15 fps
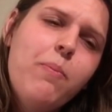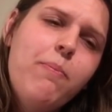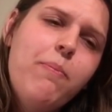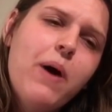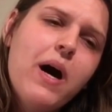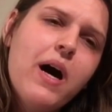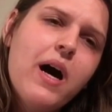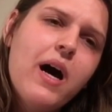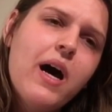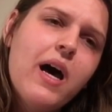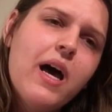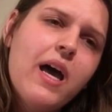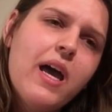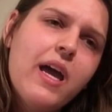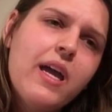
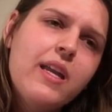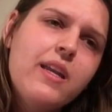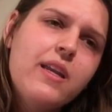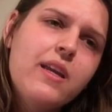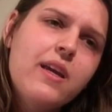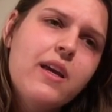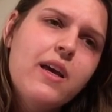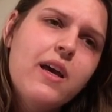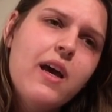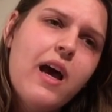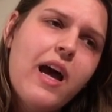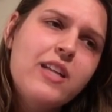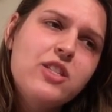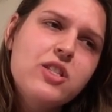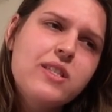but
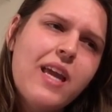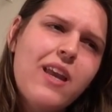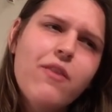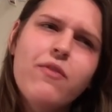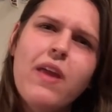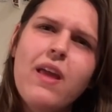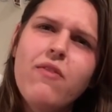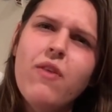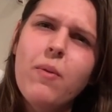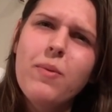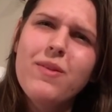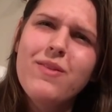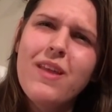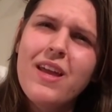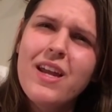I just kind of gave up
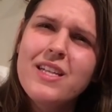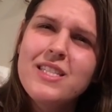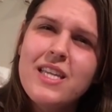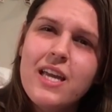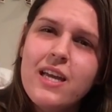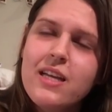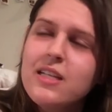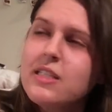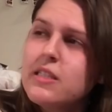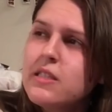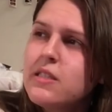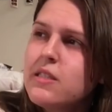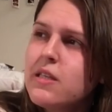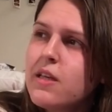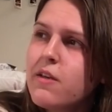on that idea
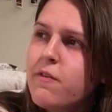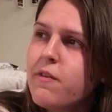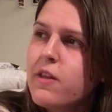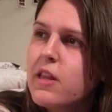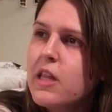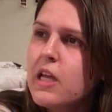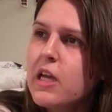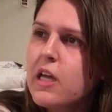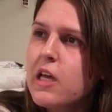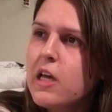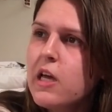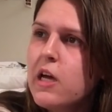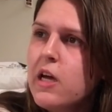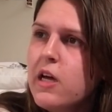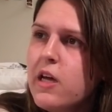because I felt like
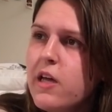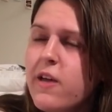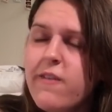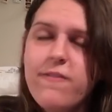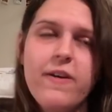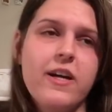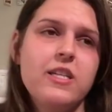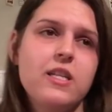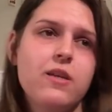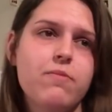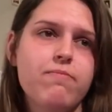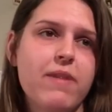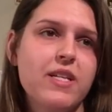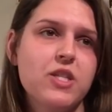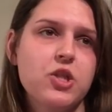if I didn't
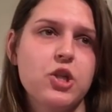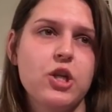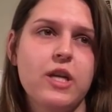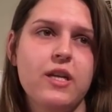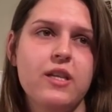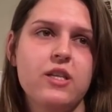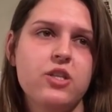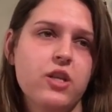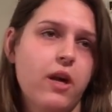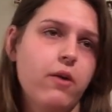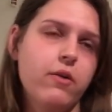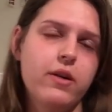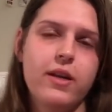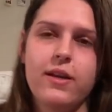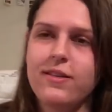master English, how
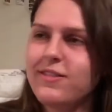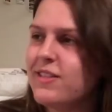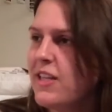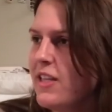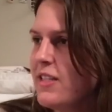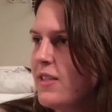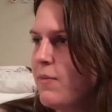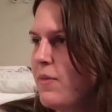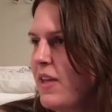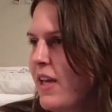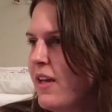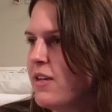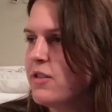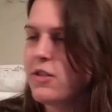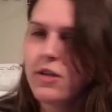could I study something
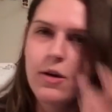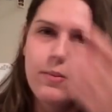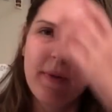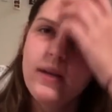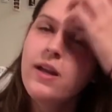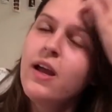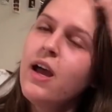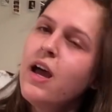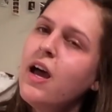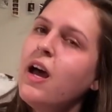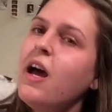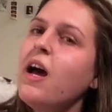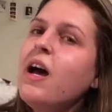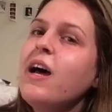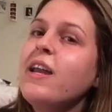else, But
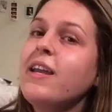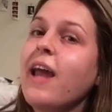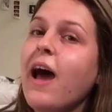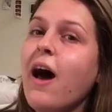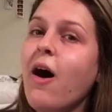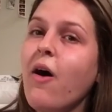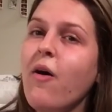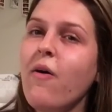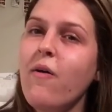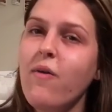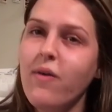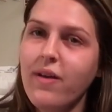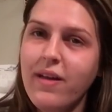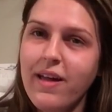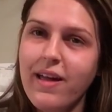
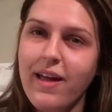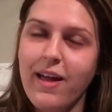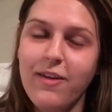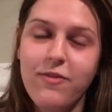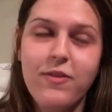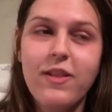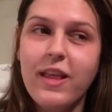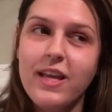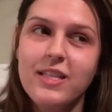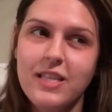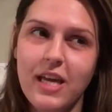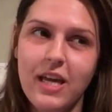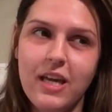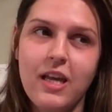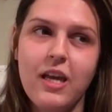now I feel like
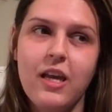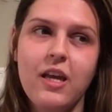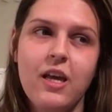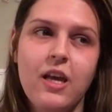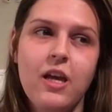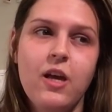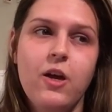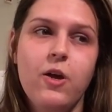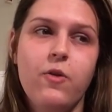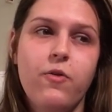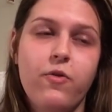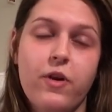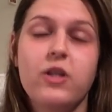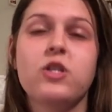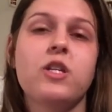taking
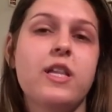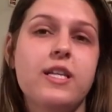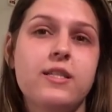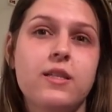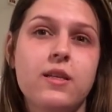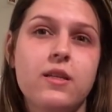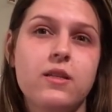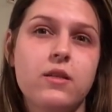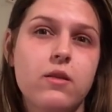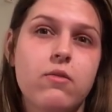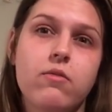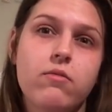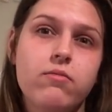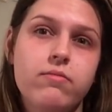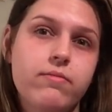French classes,
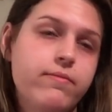so